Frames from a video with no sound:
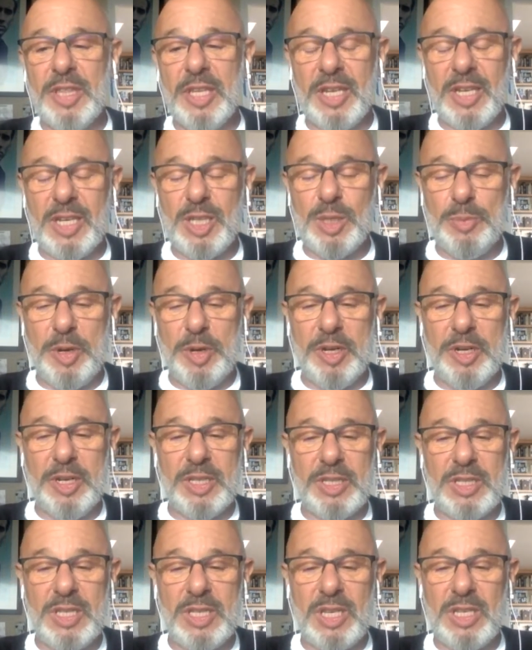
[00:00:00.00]
the
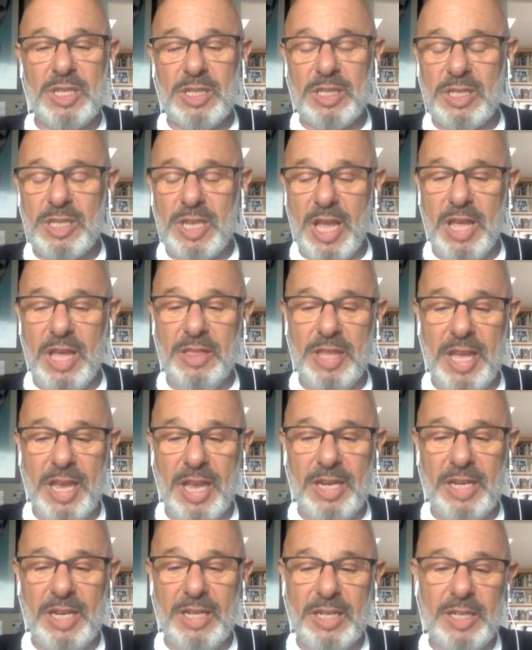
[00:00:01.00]
experiences, and
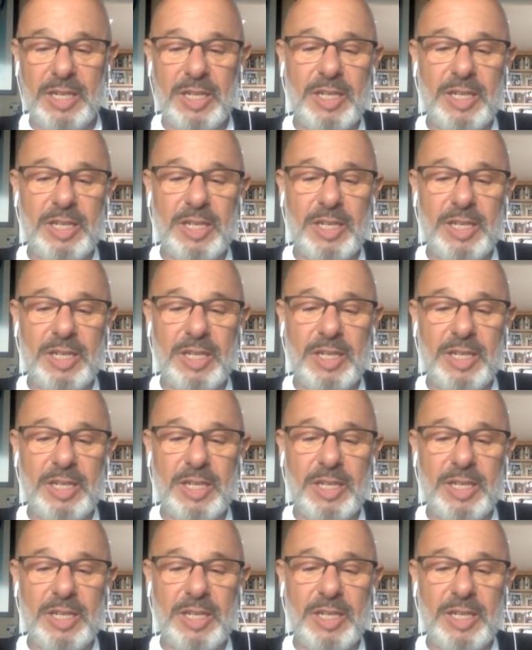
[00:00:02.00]
then